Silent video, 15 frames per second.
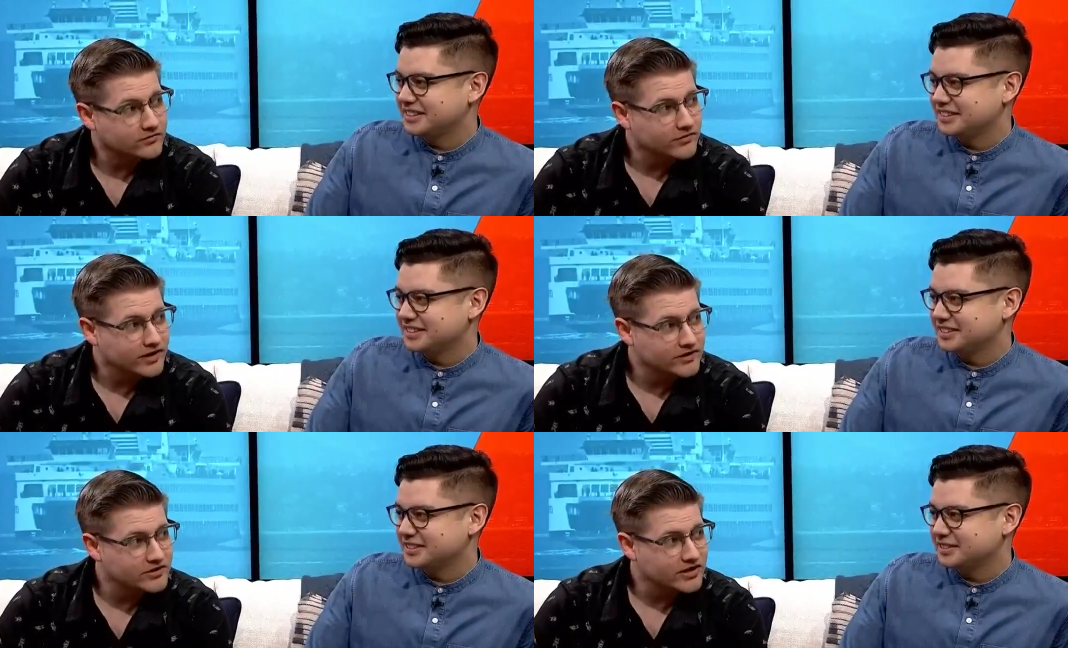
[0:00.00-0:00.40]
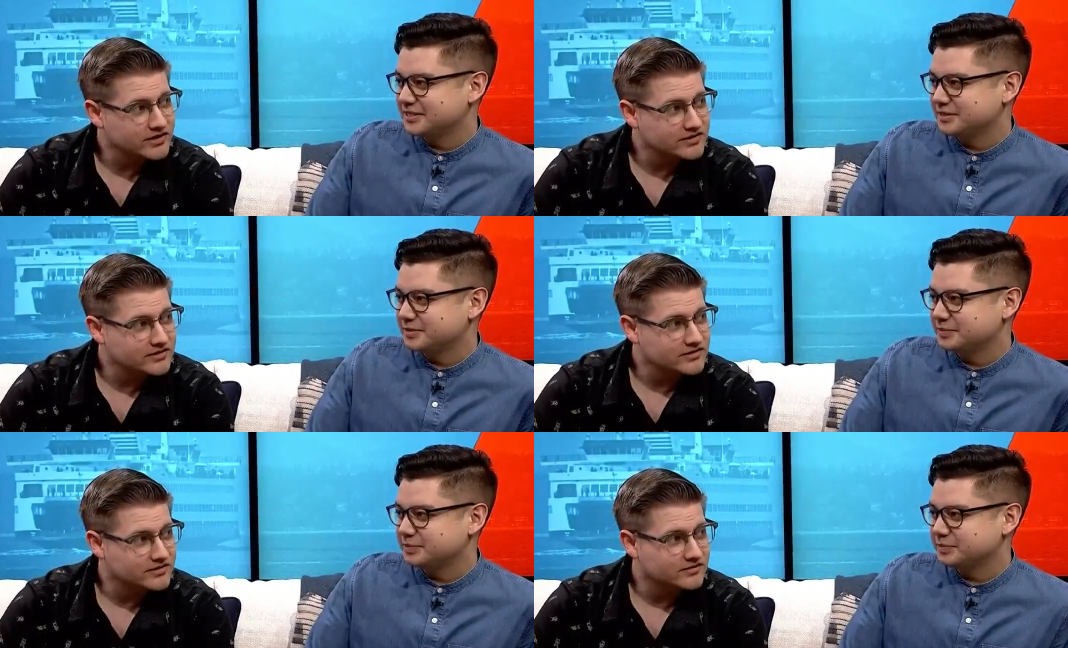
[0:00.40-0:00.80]

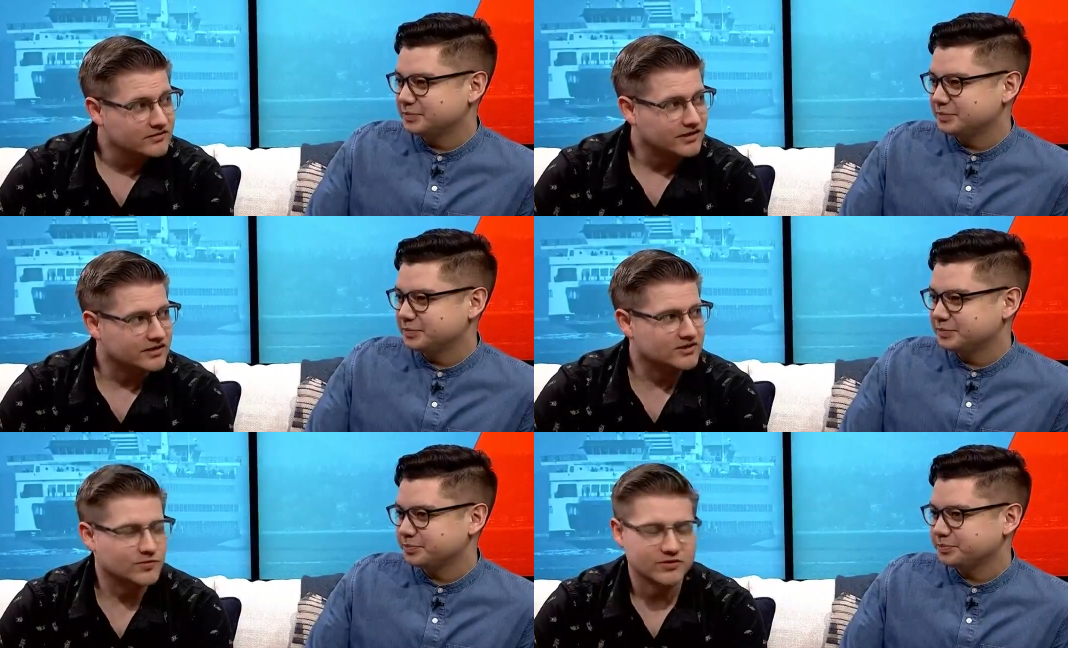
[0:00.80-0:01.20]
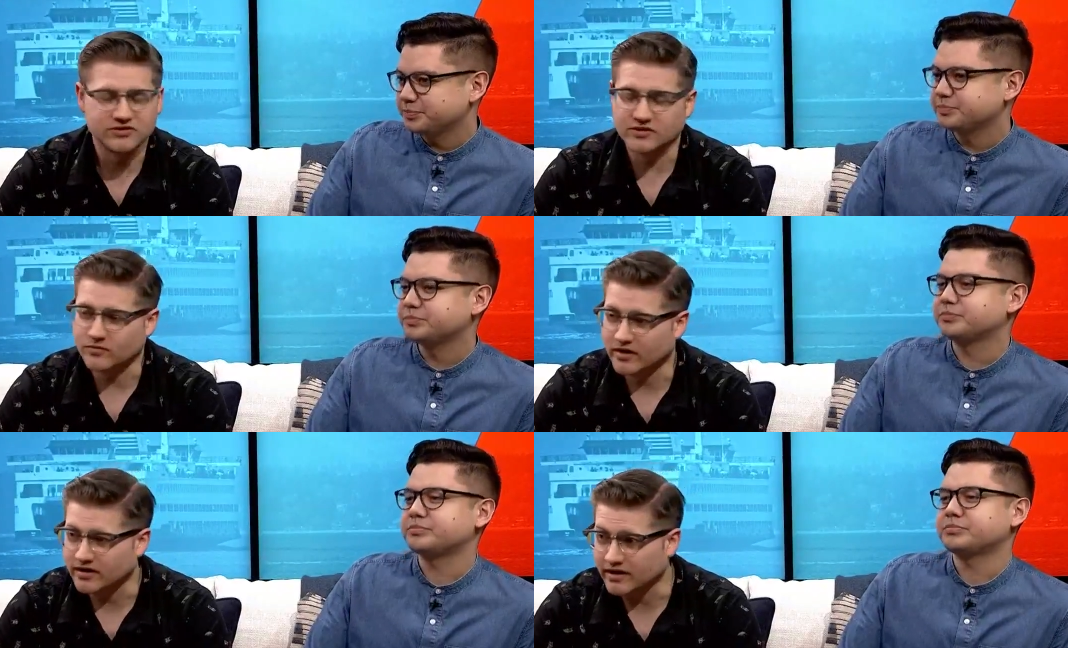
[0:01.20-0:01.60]
Speaker 1: franchises, like
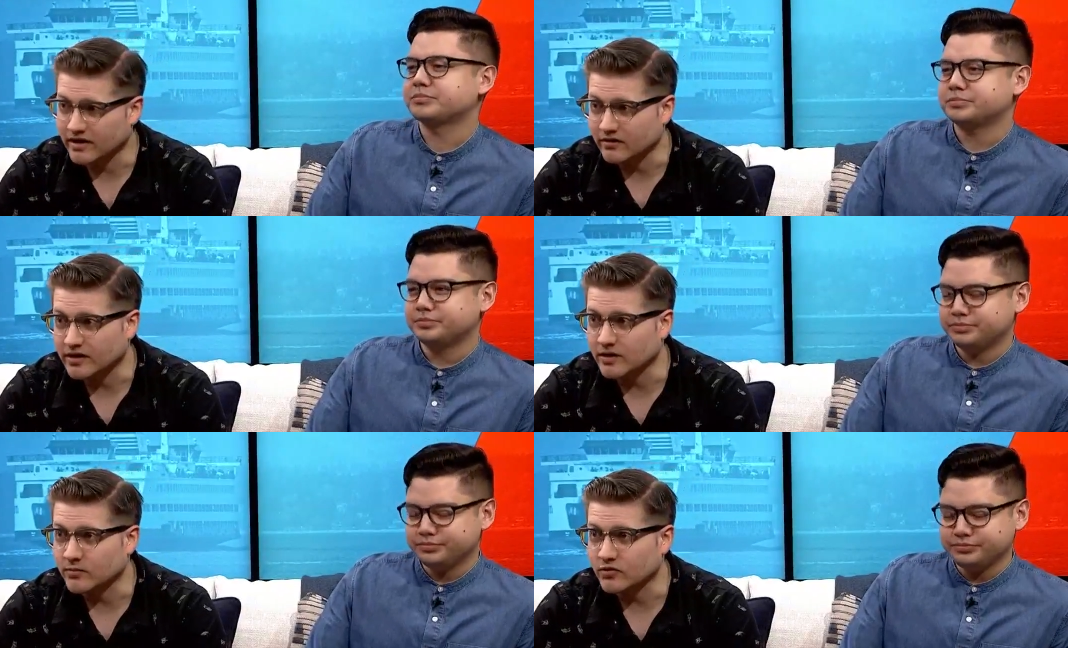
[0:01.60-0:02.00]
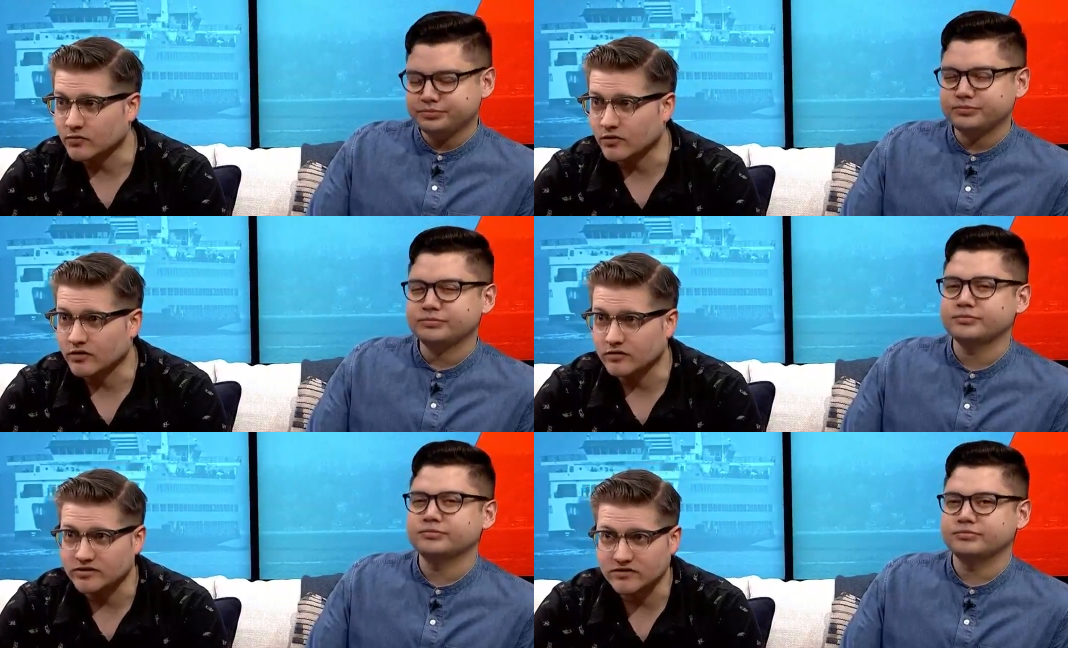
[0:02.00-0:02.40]
especially right now, Game of
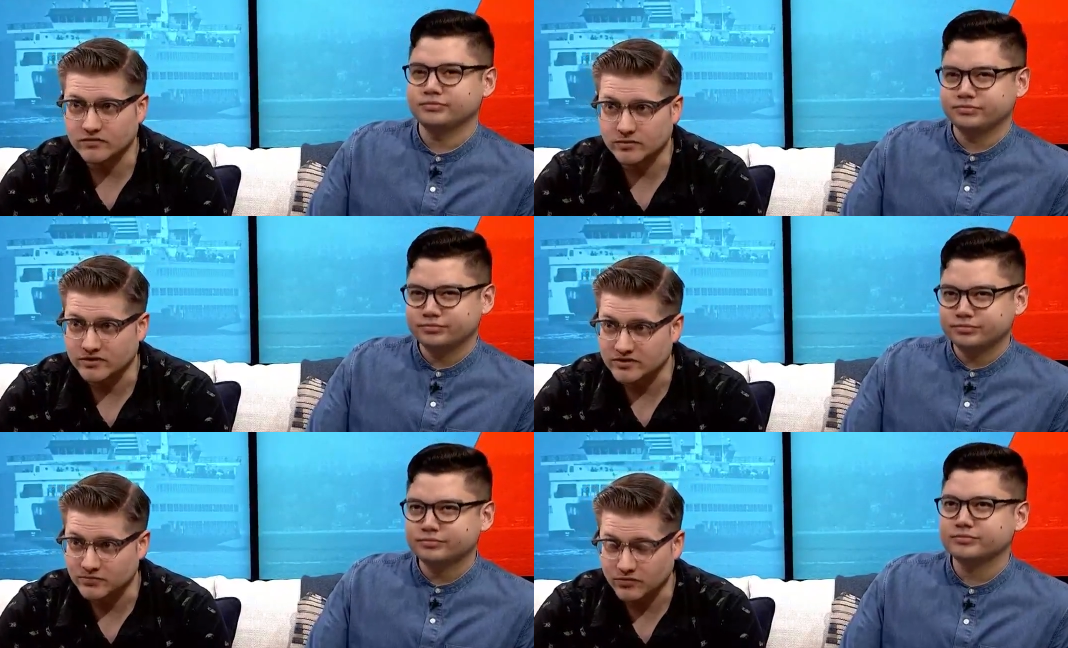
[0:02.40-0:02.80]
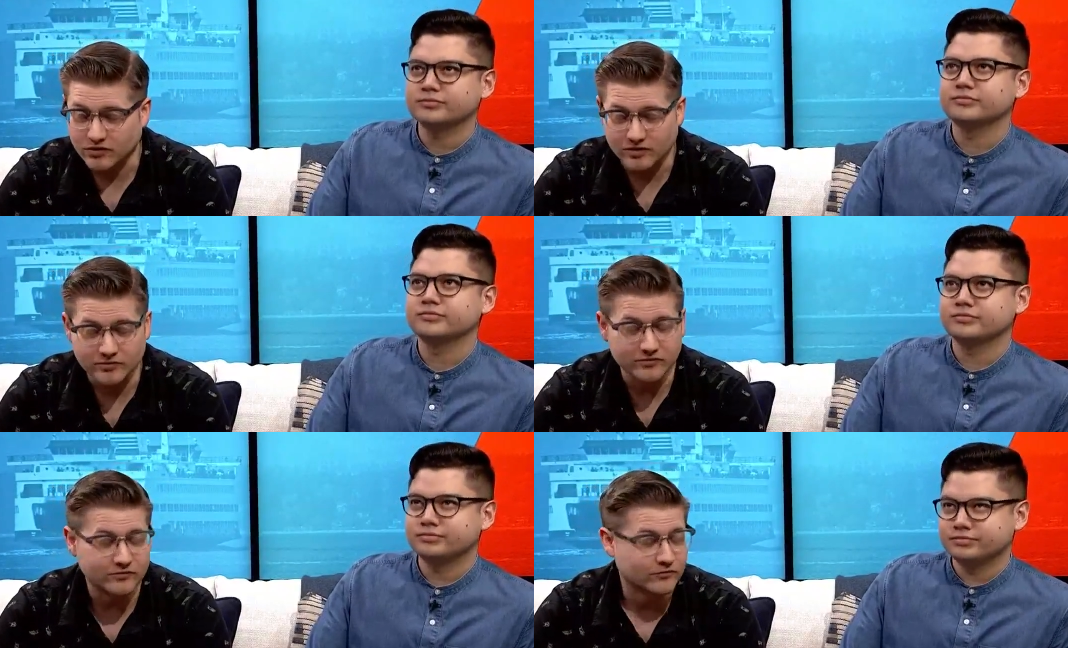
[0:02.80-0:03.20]
Thrones, everybody's
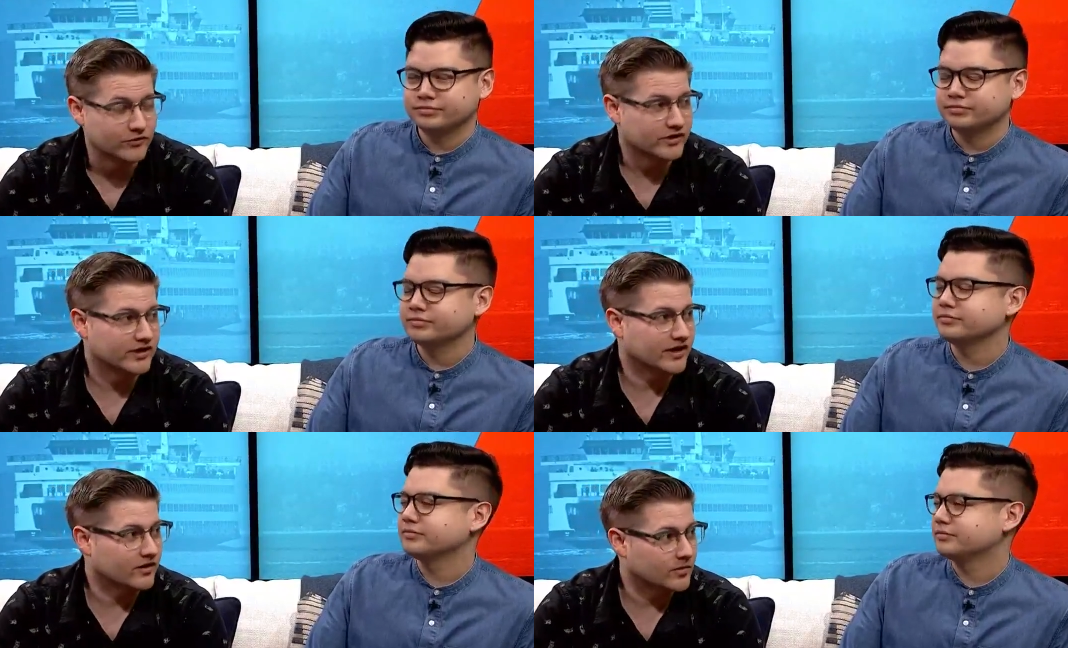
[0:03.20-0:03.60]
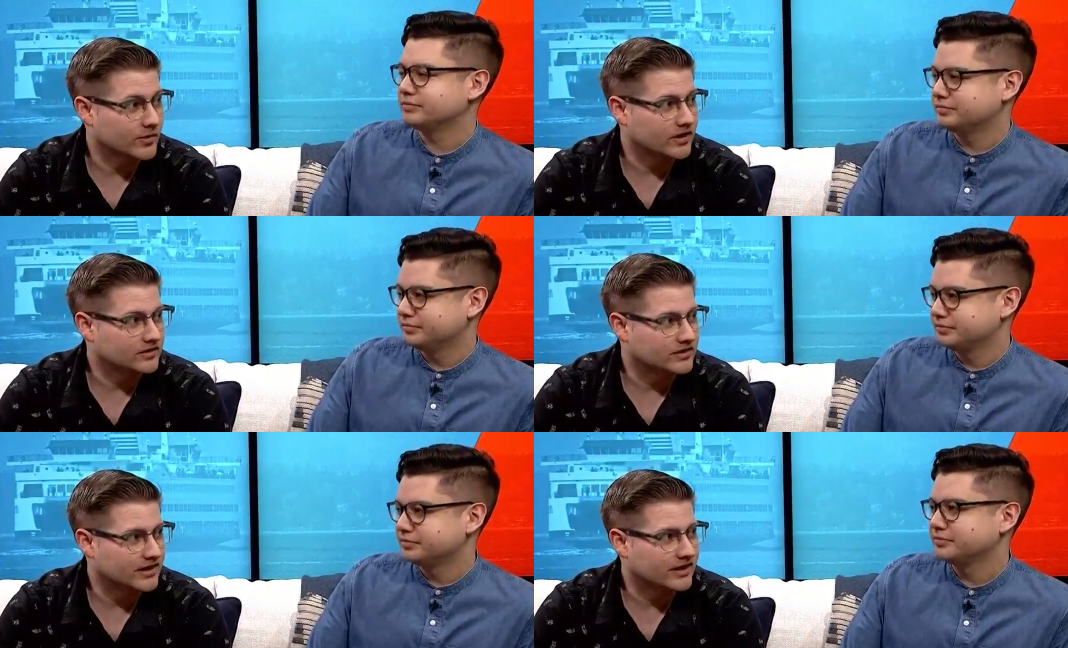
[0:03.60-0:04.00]
probably freaking out
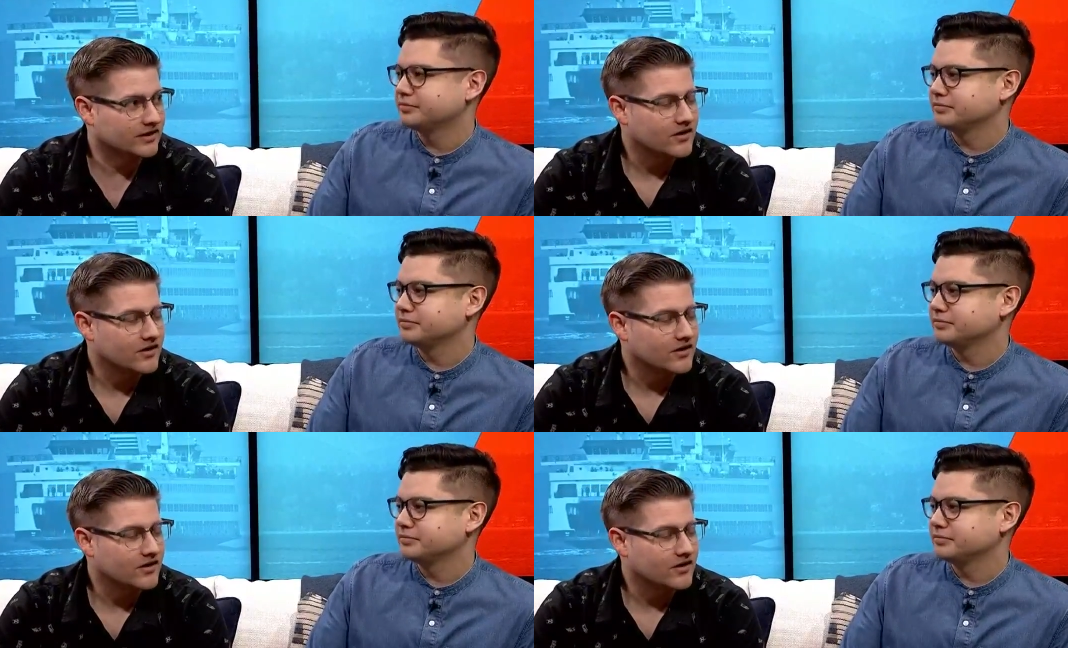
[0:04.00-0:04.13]
about that.